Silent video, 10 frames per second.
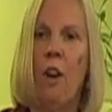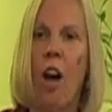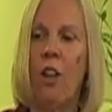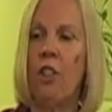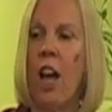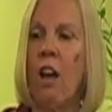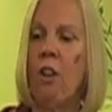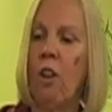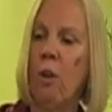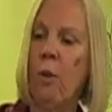A
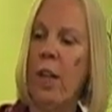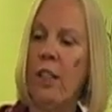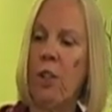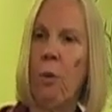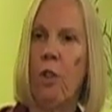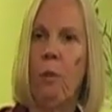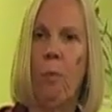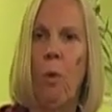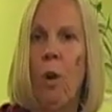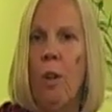child who gets to
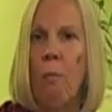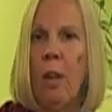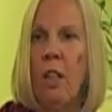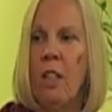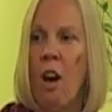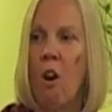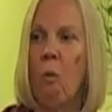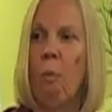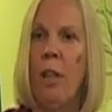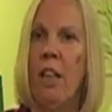explore the Pink Tower
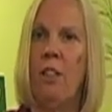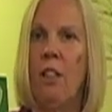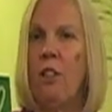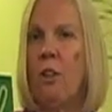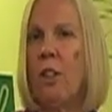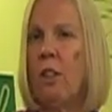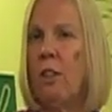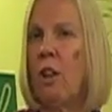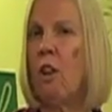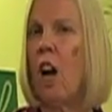will begin to notice
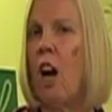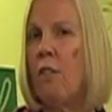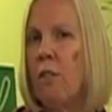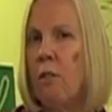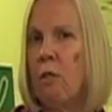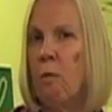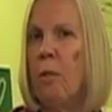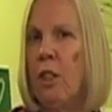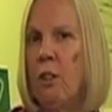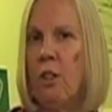that there are other
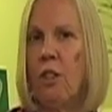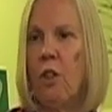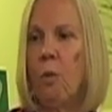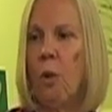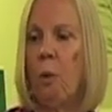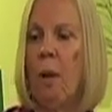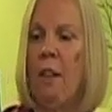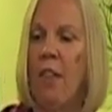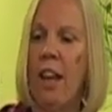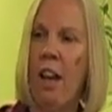materials in the room
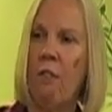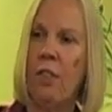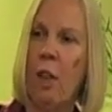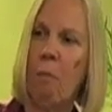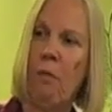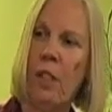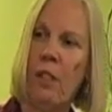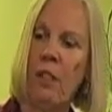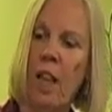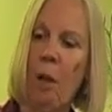that have some of
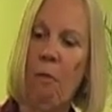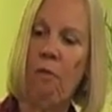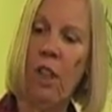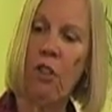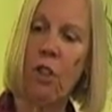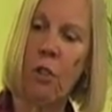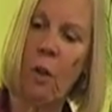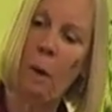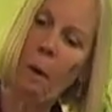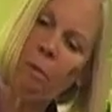these same features.
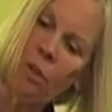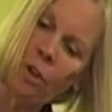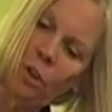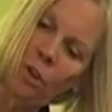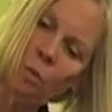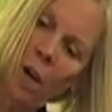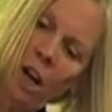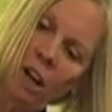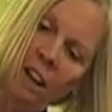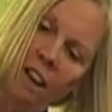Materials
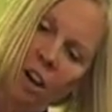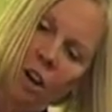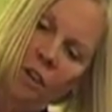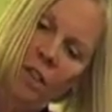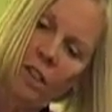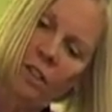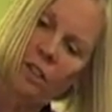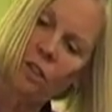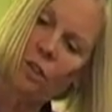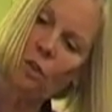where
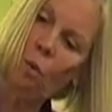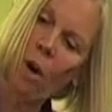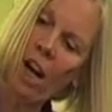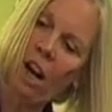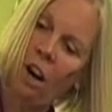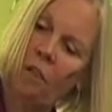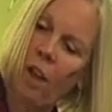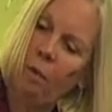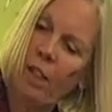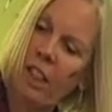this square
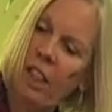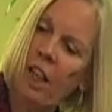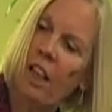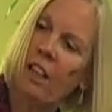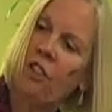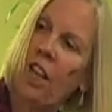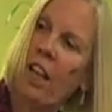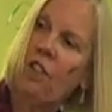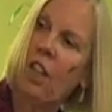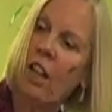that we see
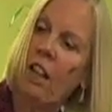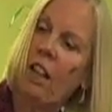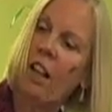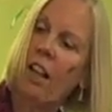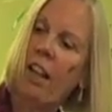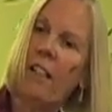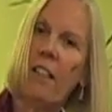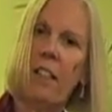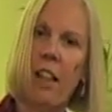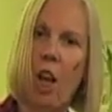changing is
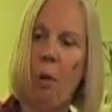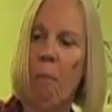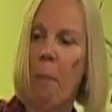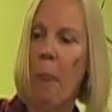the same.